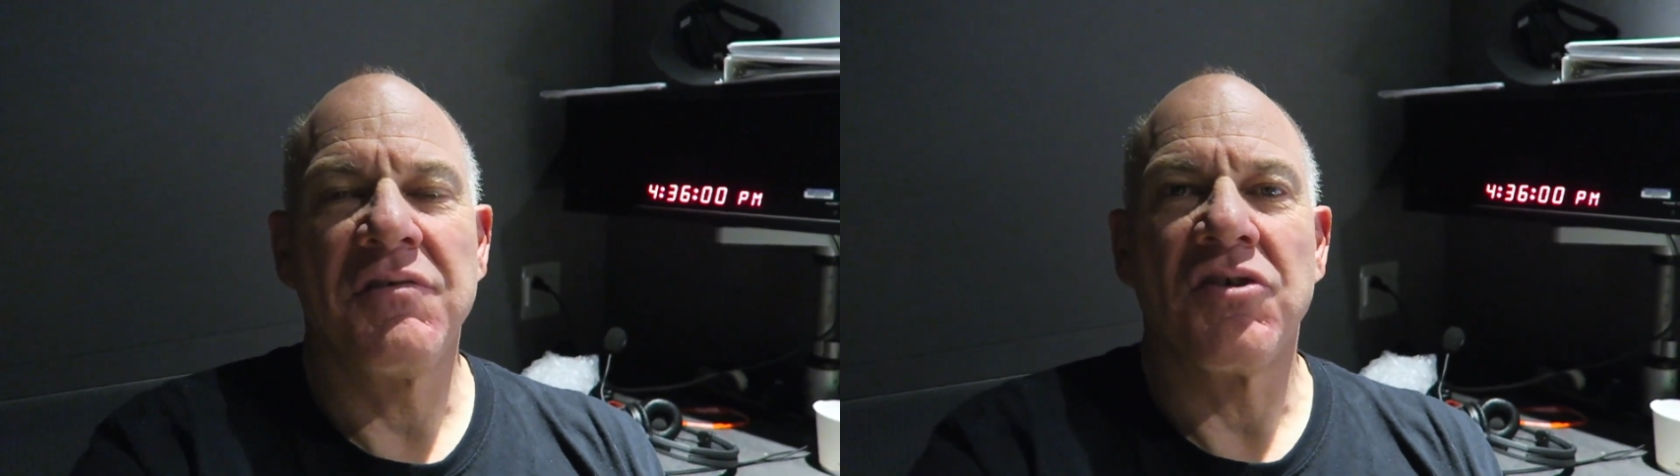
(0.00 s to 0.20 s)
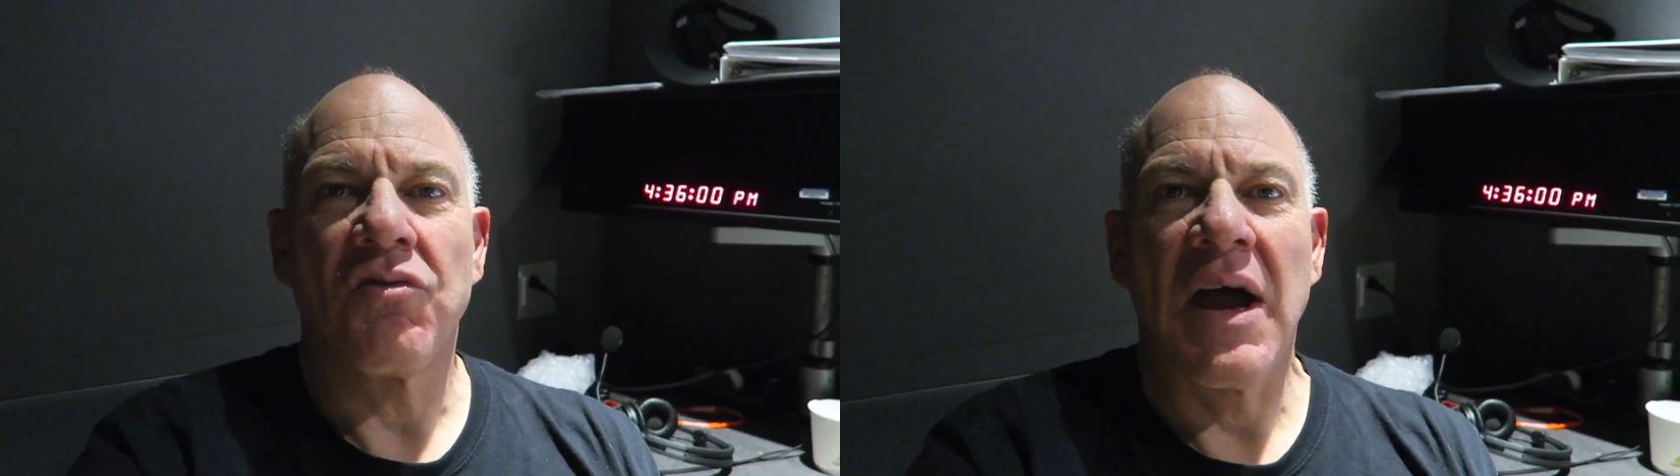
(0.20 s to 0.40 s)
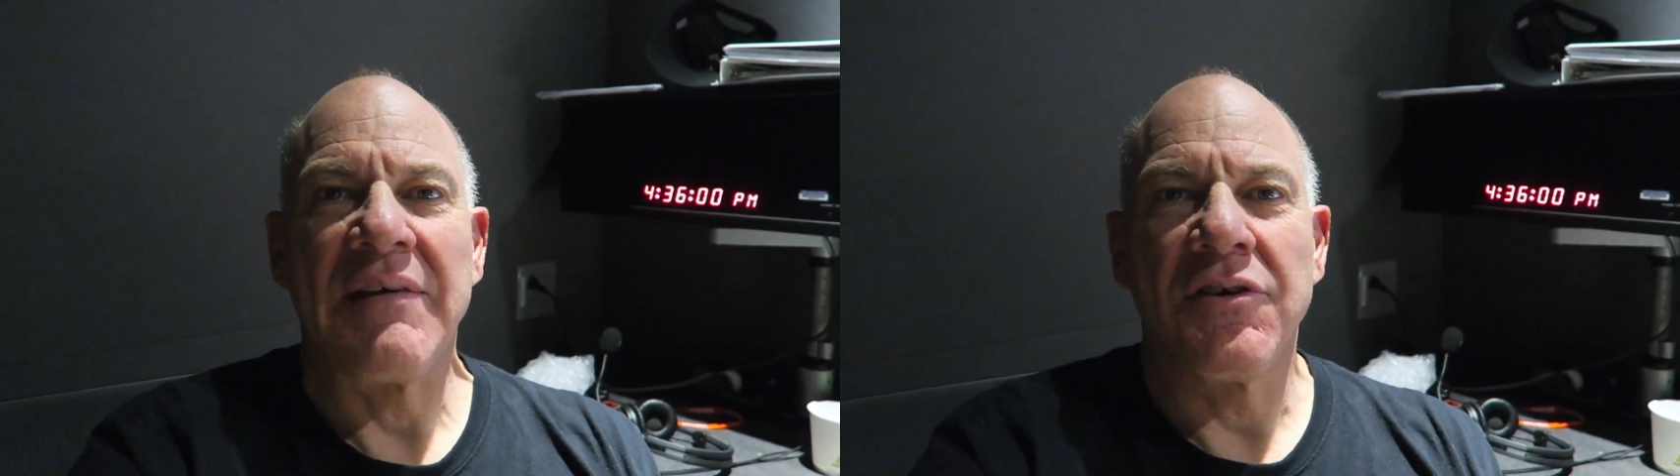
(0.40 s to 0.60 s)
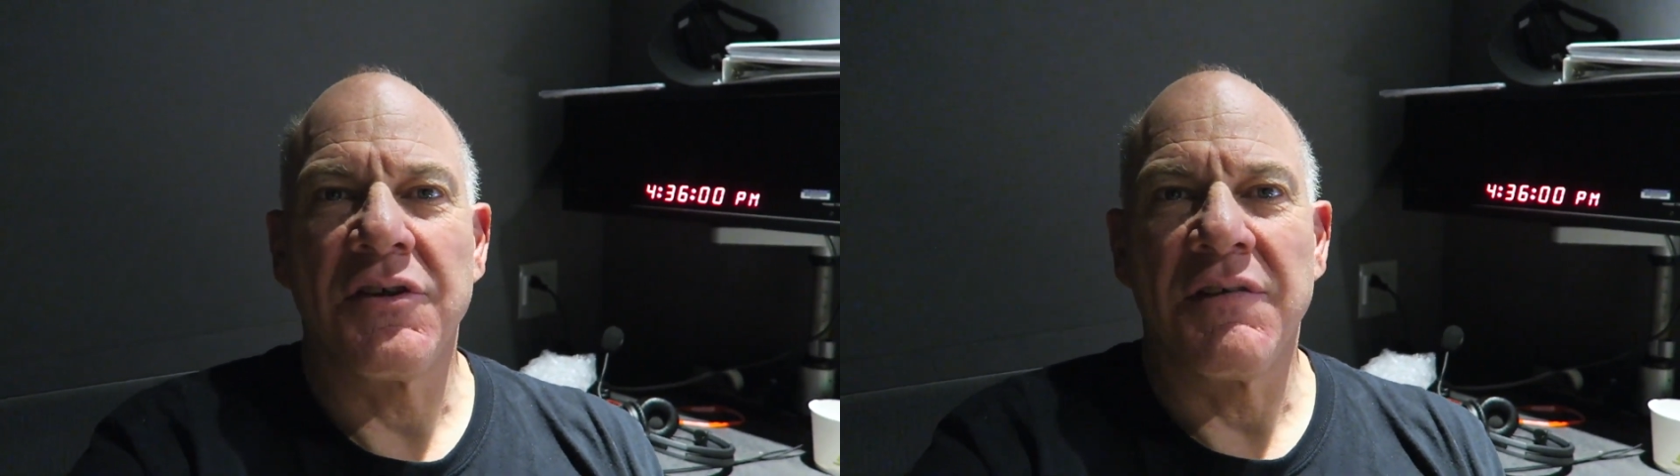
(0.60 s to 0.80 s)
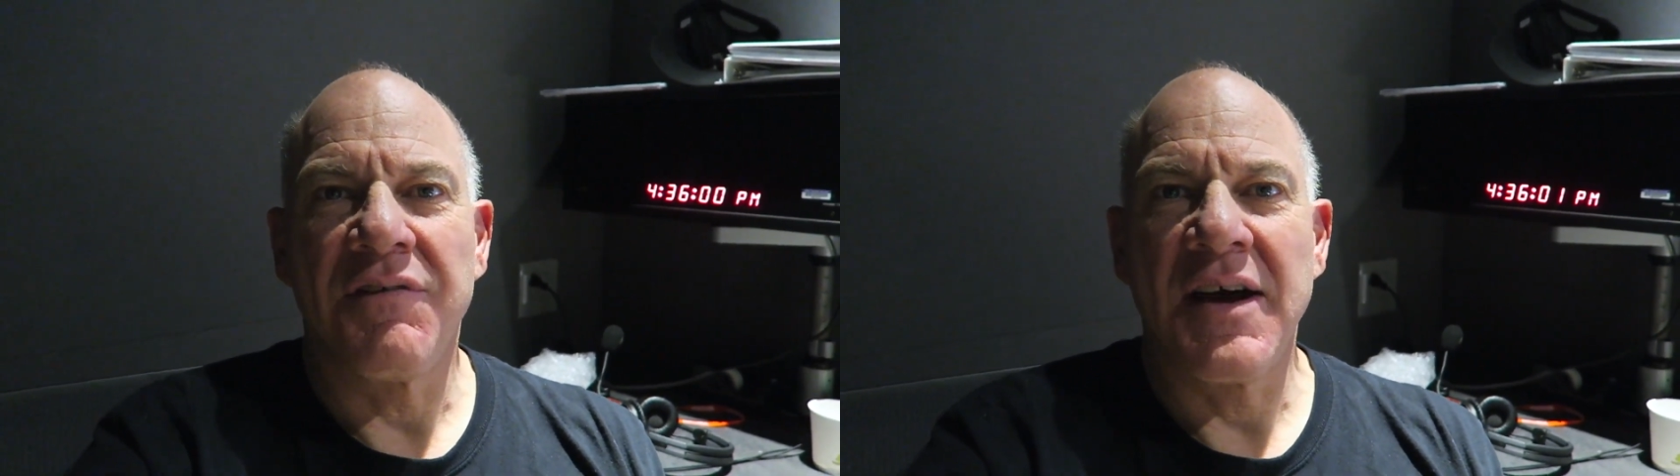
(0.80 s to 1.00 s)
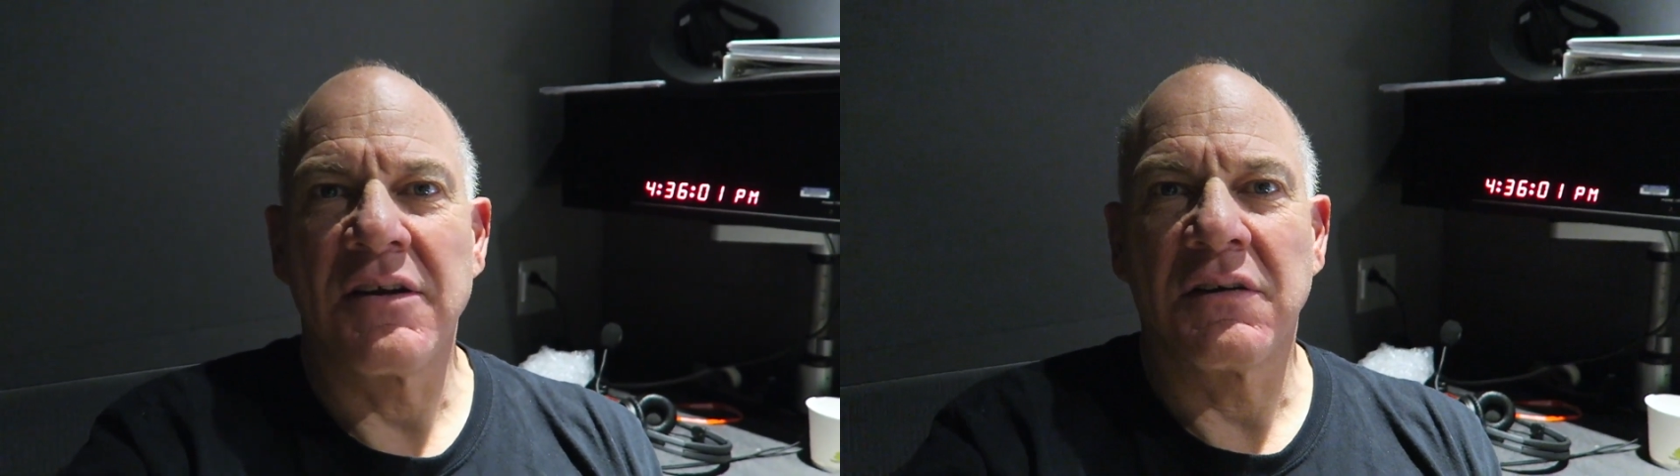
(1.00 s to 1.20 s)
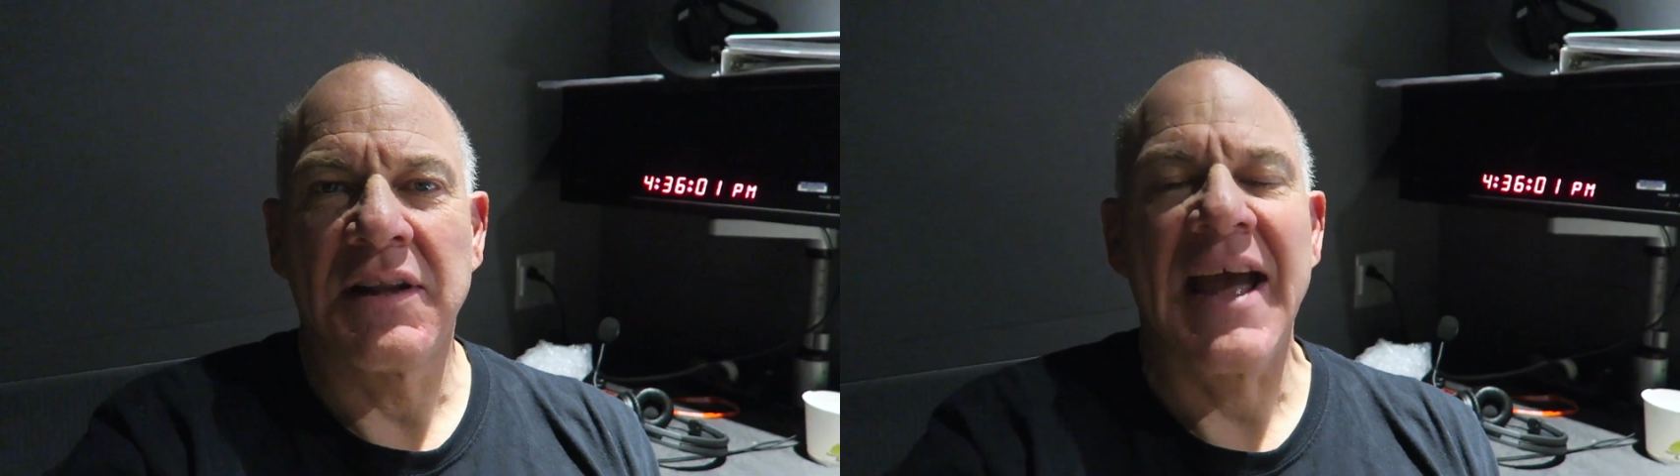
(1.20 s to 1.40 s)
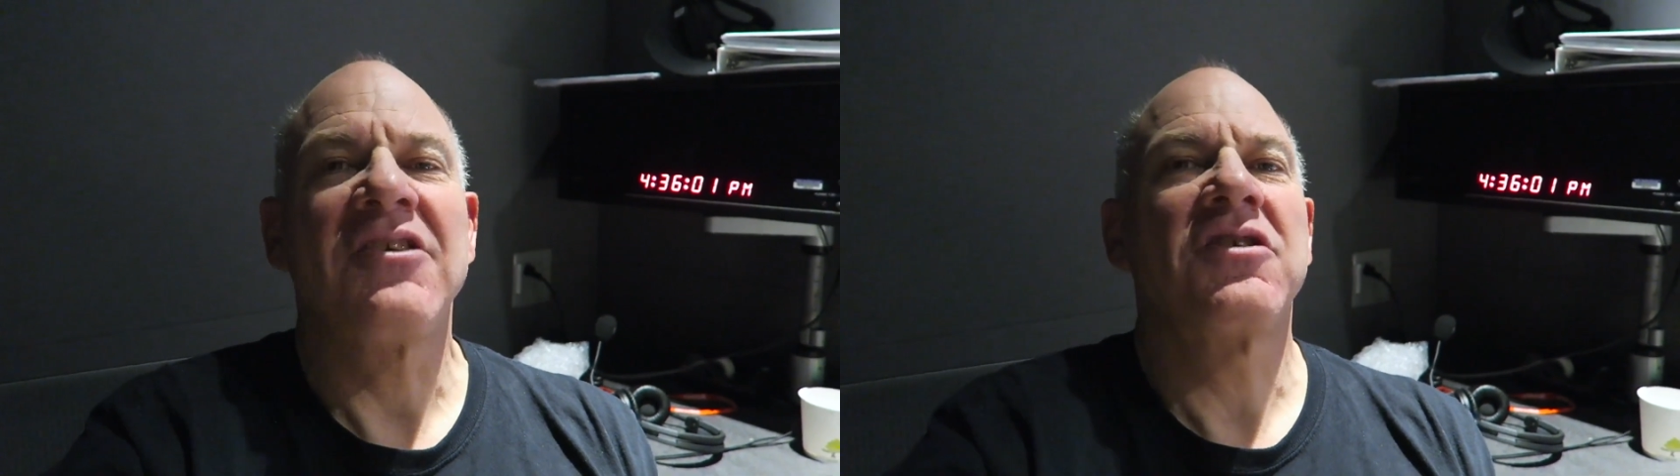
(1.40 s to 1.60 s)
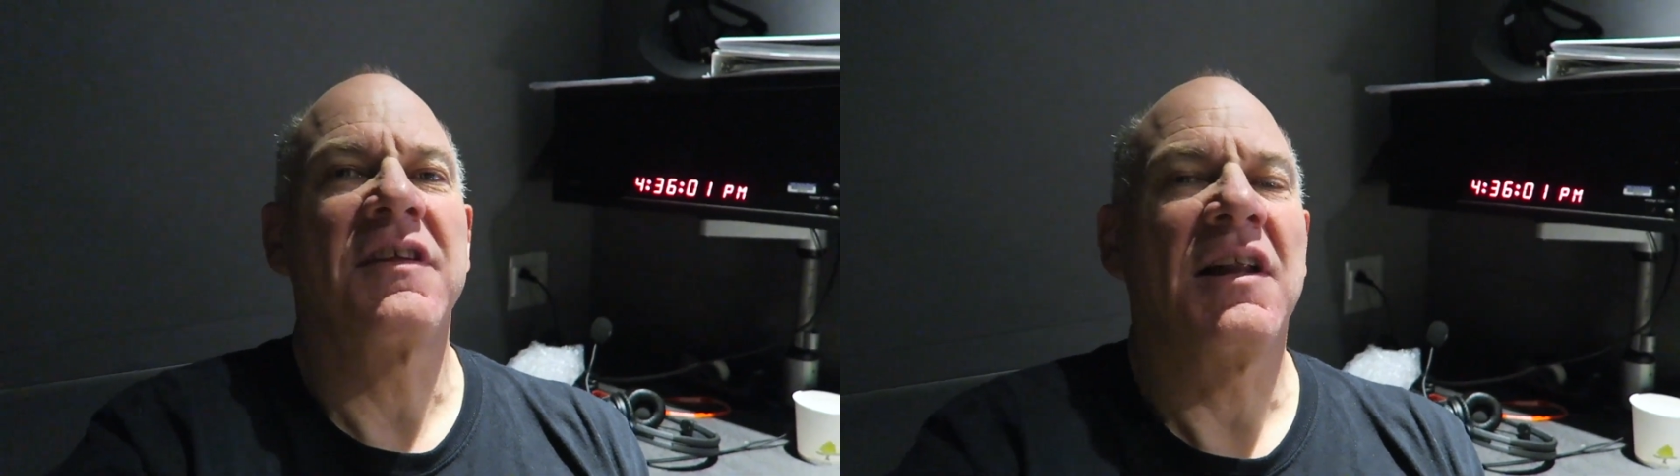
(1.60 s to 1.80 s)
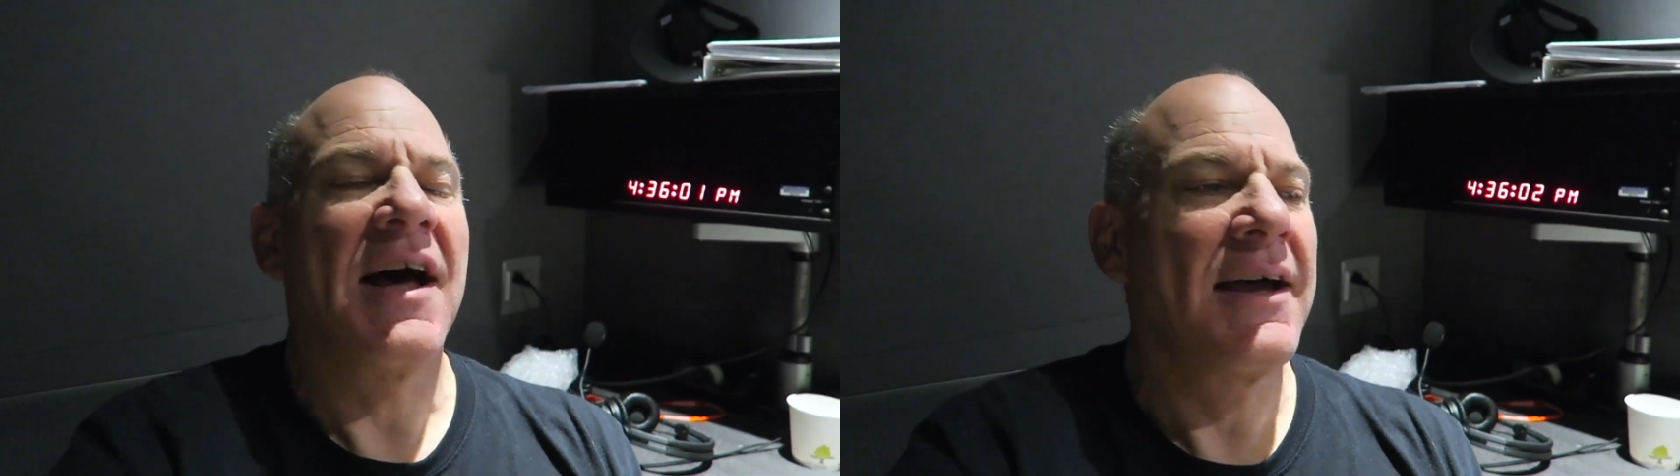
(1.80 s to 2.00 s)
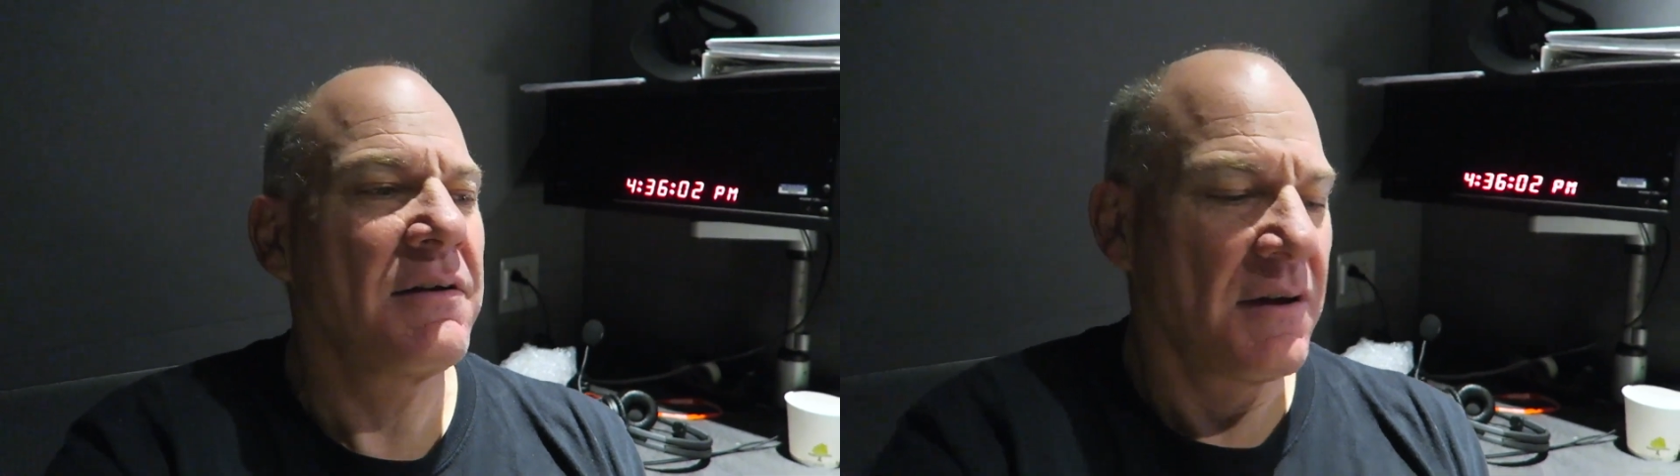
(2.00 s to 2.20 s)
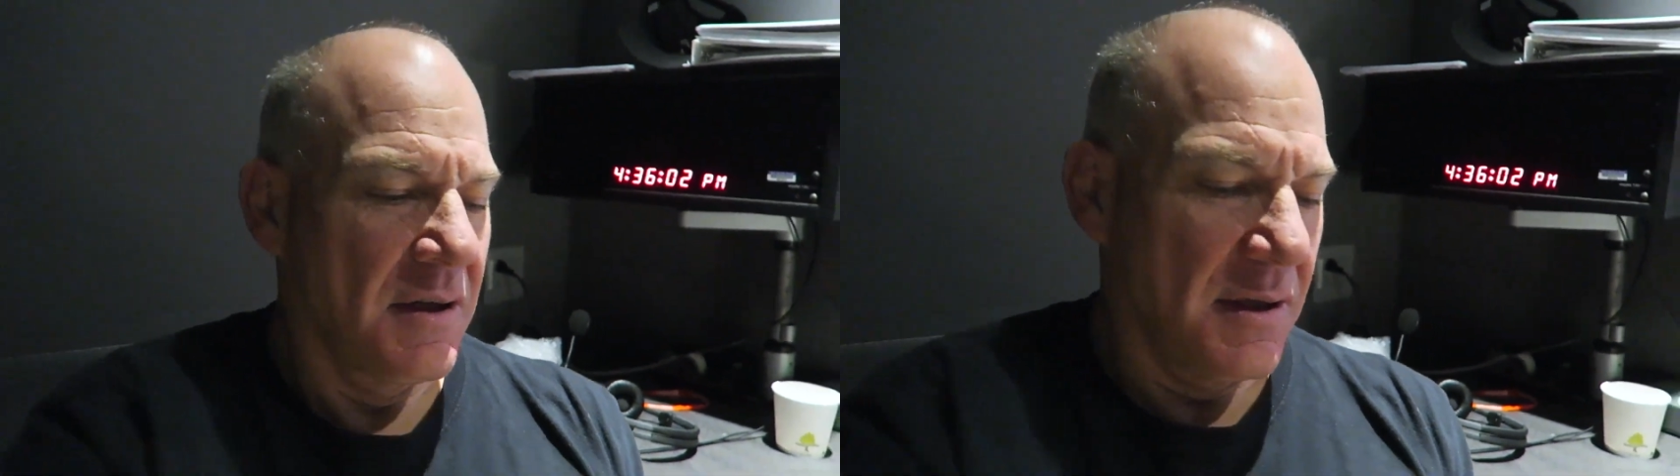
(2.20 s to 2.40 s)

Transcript: of his rivals in the final dash to the line.